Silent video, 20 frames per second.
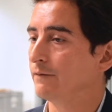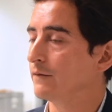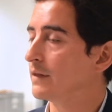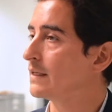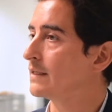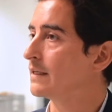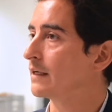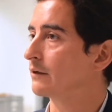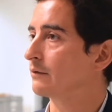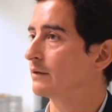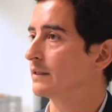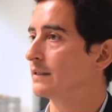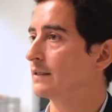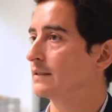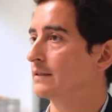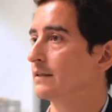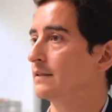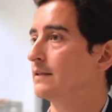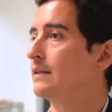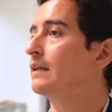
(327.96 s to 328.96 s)
this
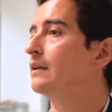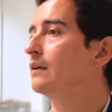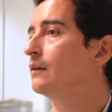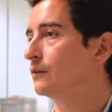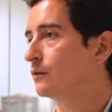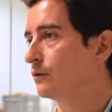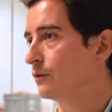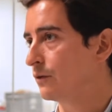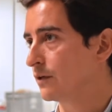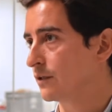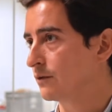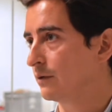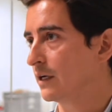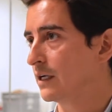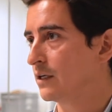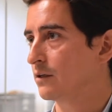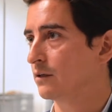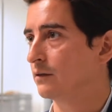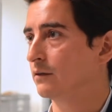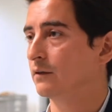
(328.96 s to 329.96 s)
increases the signal-to-noise
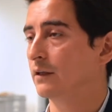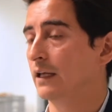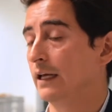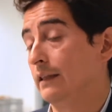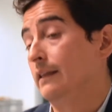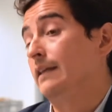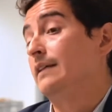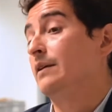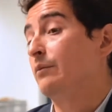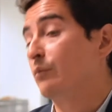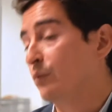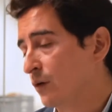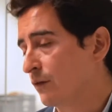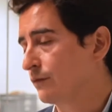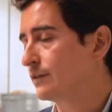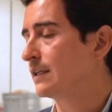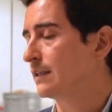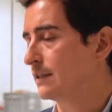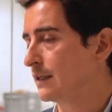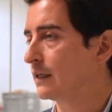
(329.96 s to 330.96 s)
ratio, this
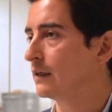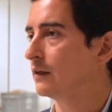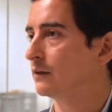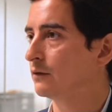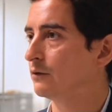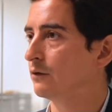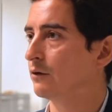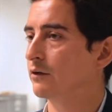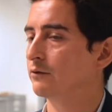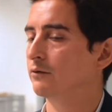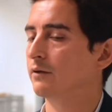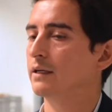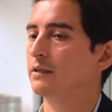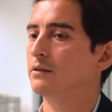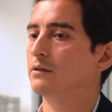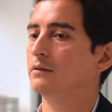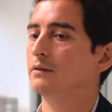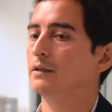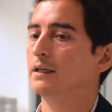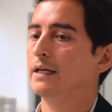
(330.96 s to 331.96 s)
improves the signal-to-noise
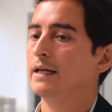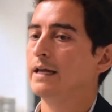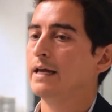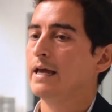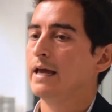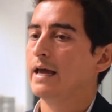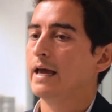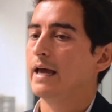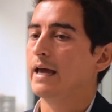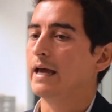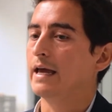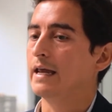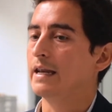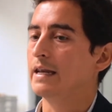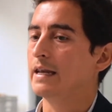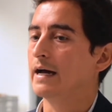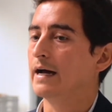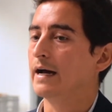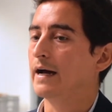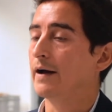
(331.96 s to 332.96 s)
ratio,
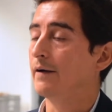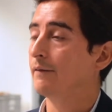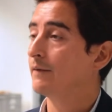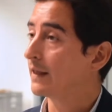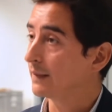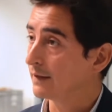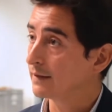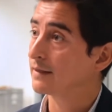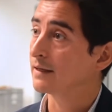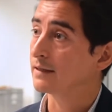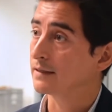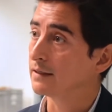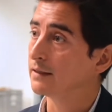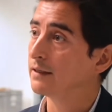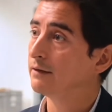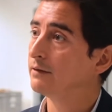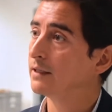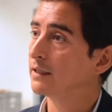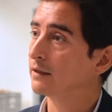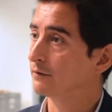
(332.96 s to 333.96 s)
and the
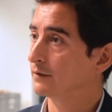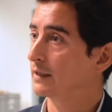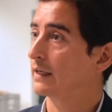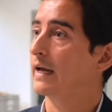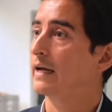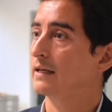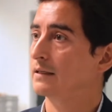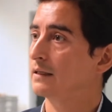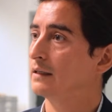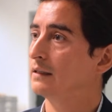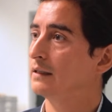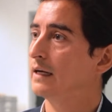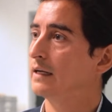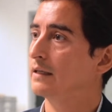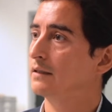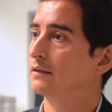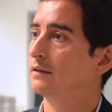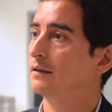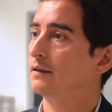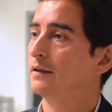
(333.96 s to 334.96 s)
sensitivity of the gas
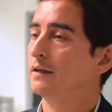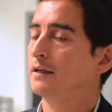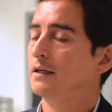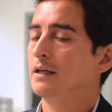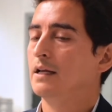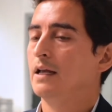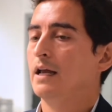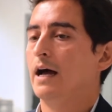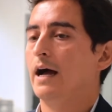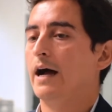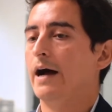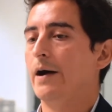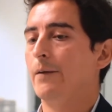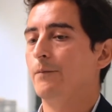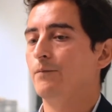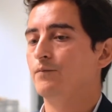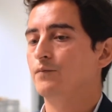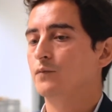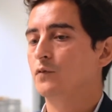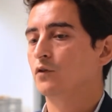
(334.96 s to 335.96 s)
analyzer.
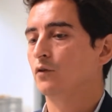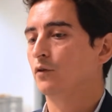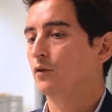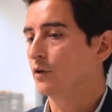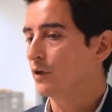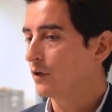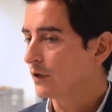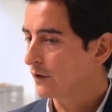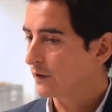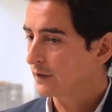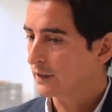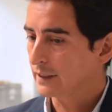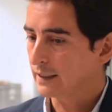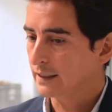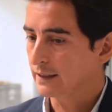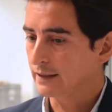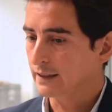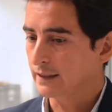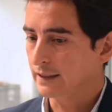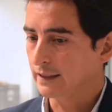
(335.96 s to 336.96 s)
So, you know,
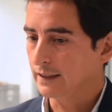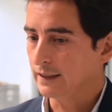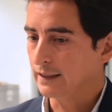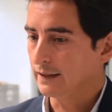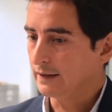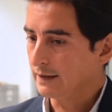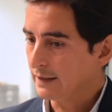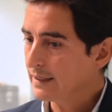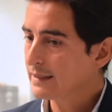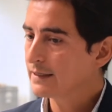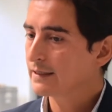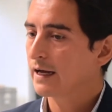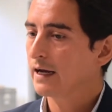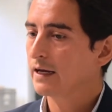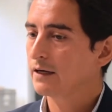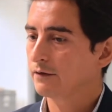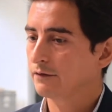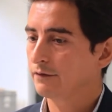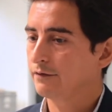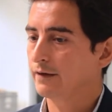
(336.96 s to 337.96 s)
these
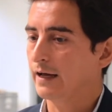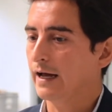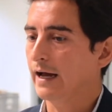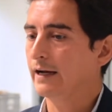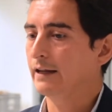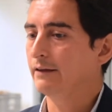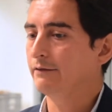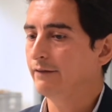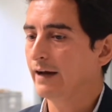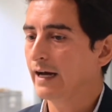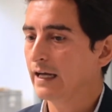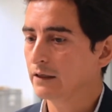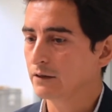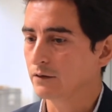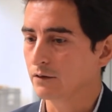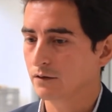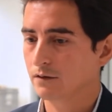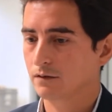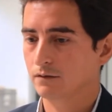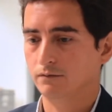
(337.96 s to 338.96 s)
kind of added
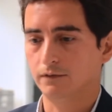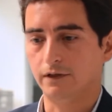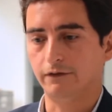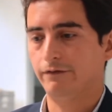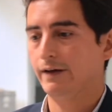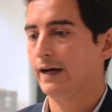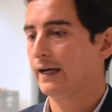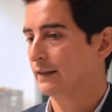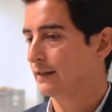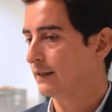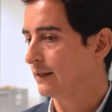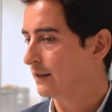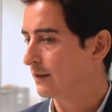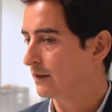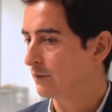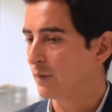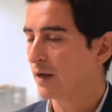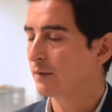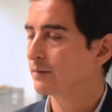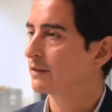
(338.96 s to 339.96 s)
values, the fact that
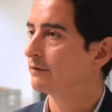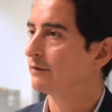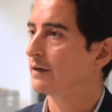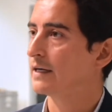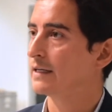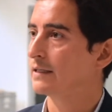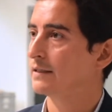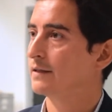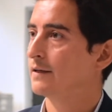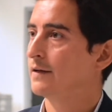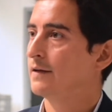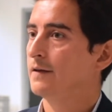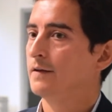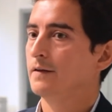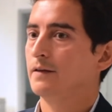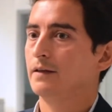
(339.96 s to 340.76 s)
the MEMS device